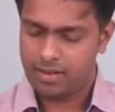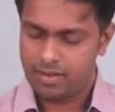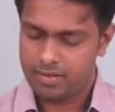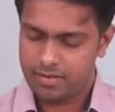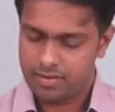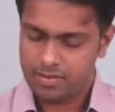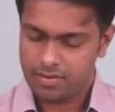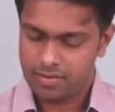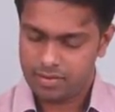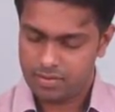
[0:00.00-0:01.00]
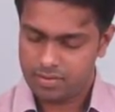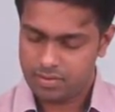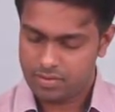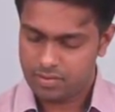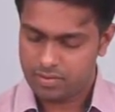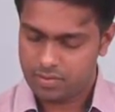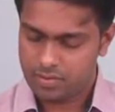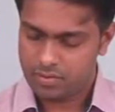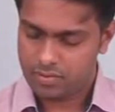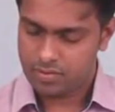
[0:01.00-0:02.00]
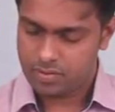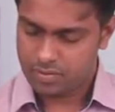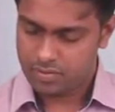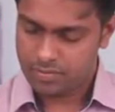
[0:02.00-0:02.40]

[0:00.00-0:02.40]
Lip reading: (silence)